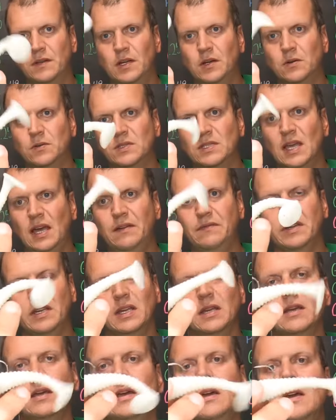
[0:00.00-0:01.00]
nose
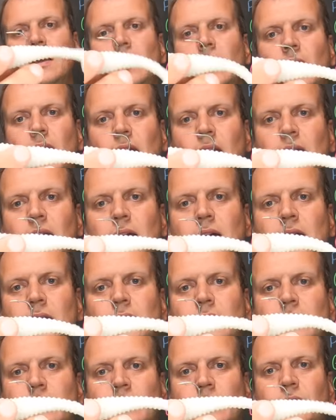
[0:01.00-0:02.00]
heavy.
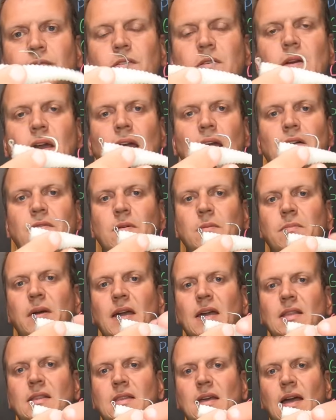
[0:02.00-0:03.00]
And if you have a
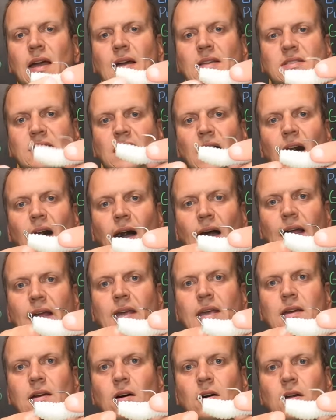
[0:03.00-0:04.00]
bait that has an
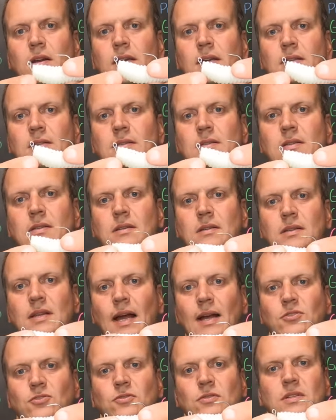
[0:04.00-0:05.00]
eye on it,
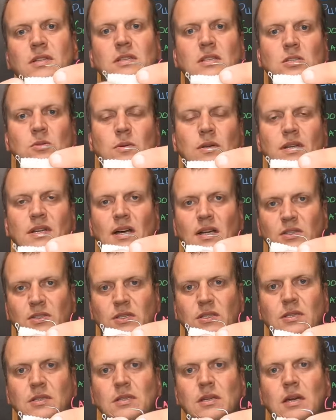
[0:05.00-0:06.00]
naturally this one
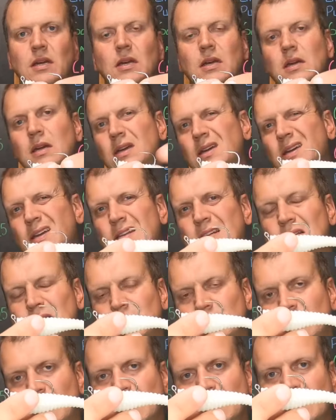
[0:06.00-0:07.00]
doesn't,
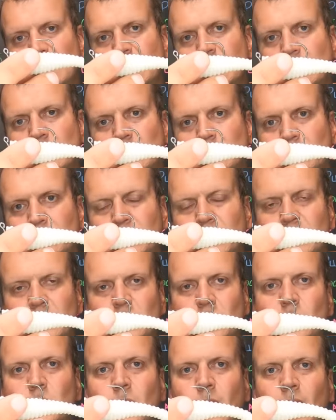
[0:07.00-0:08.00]
it doesn't put
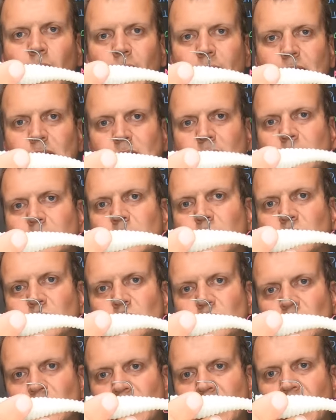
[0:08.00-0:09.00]
two eyes like
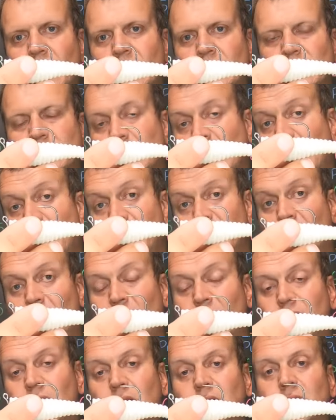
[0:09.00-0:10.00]
most jig heads have an
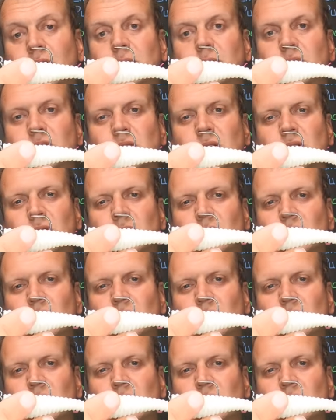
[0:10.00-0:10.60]
eye on them, so it